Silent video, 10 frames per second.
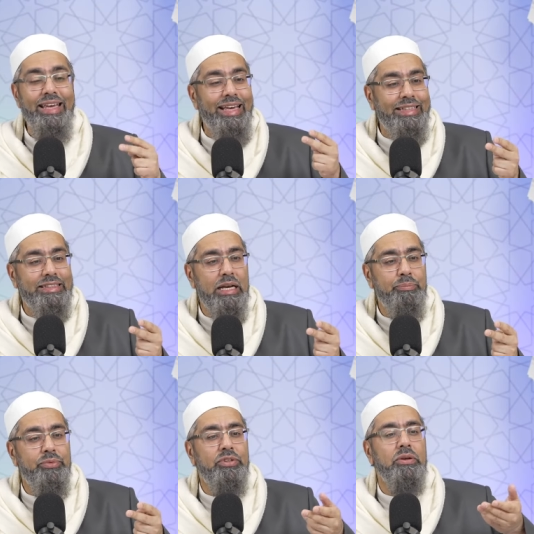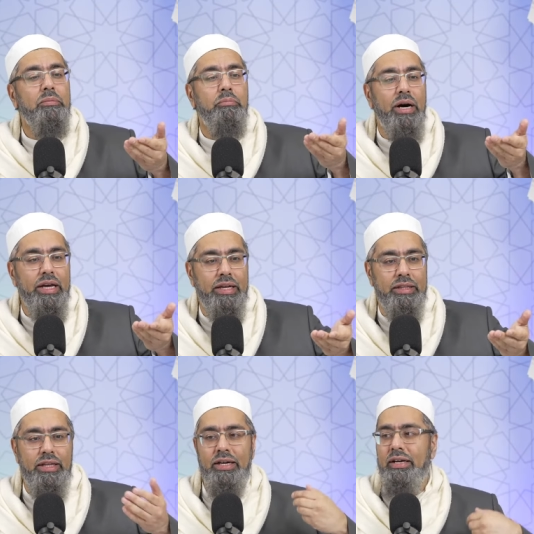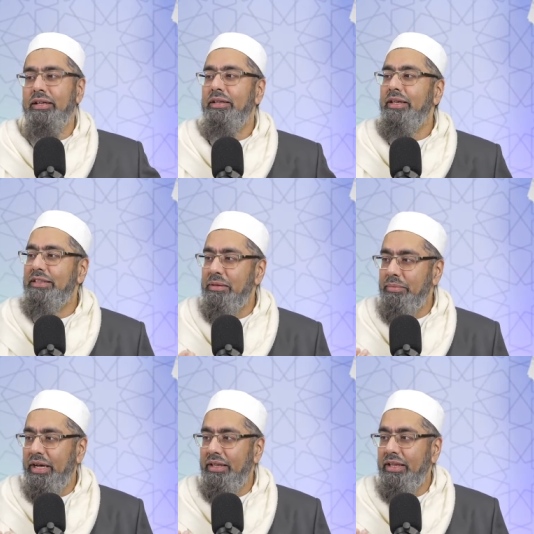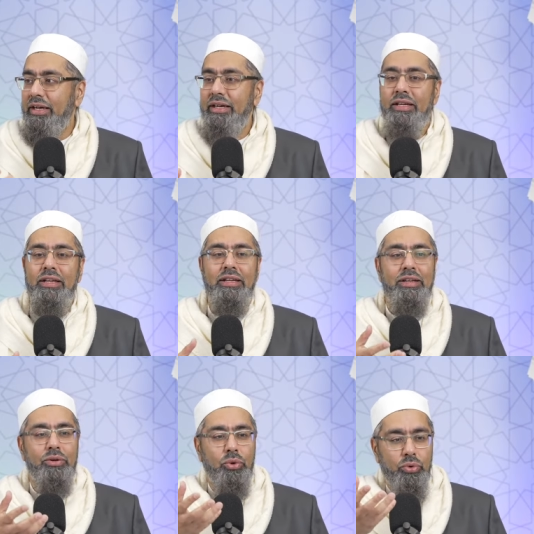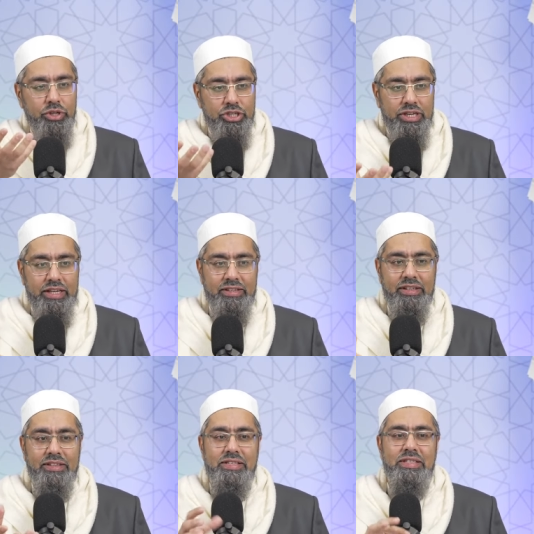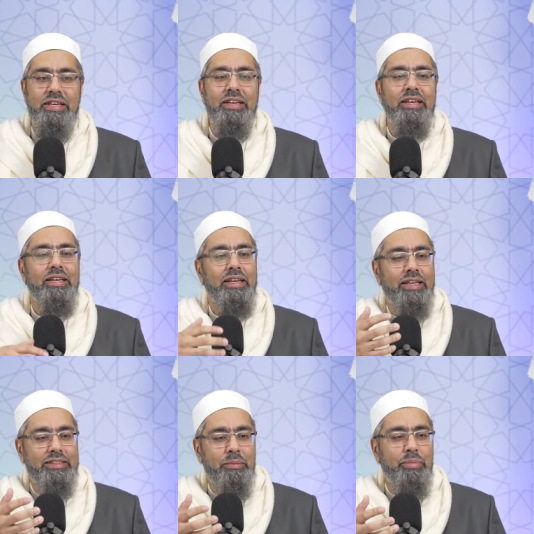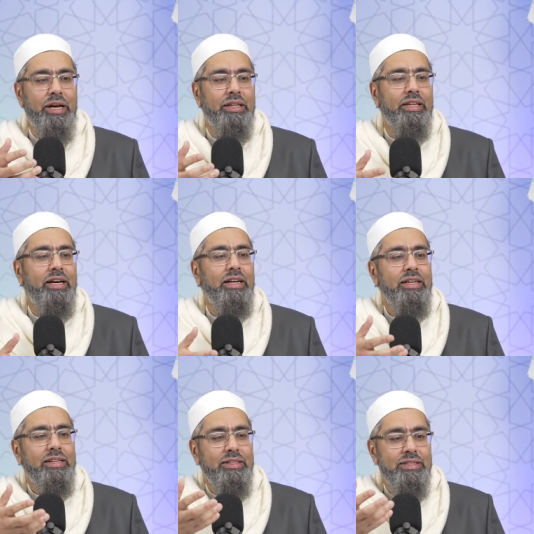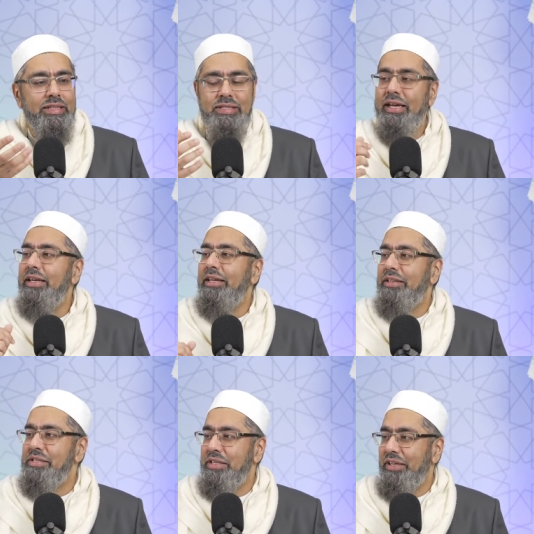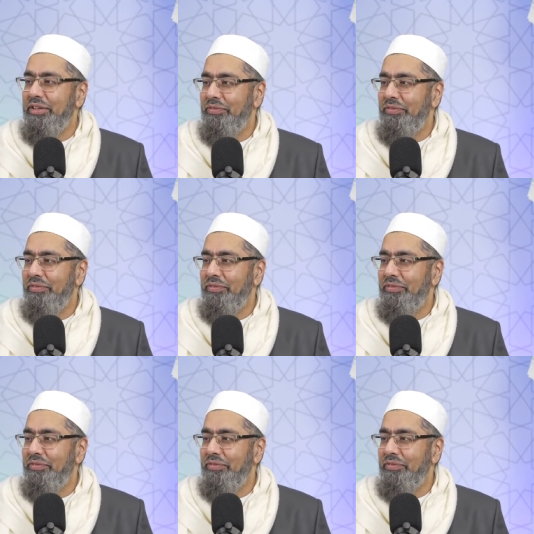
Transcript: except by Allah. Except by Allah originating this thing, except by Allah sustaining this thing.